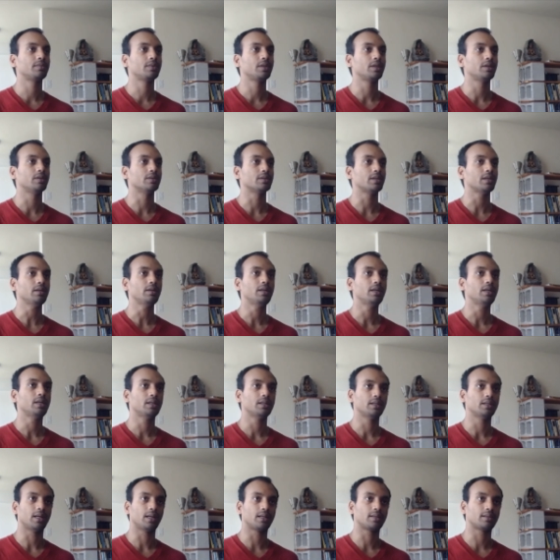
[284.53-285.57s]
you see
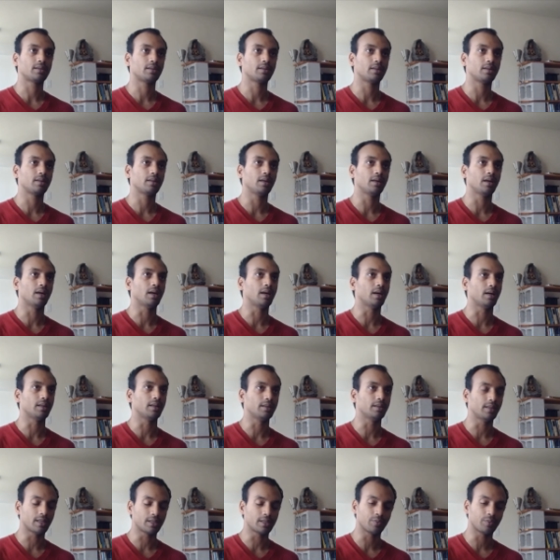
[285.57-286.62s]
that's uh,
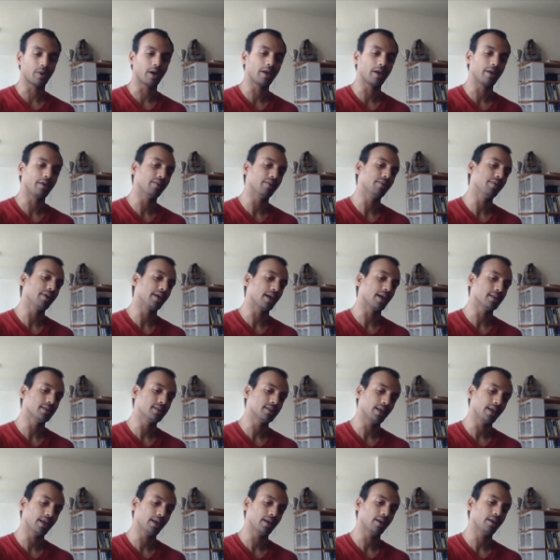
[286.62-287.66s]
that's why we can
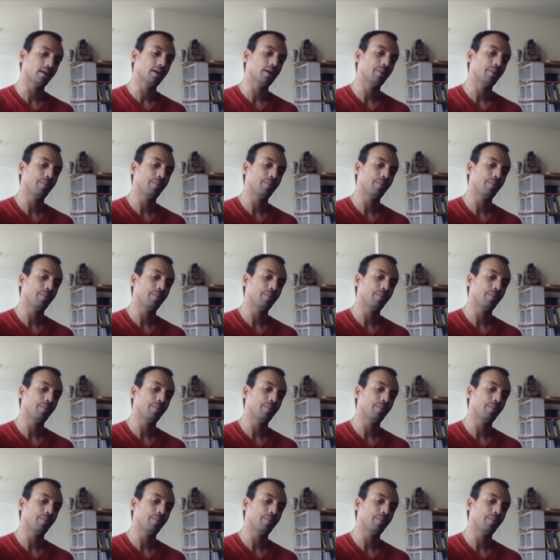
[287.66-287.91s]
say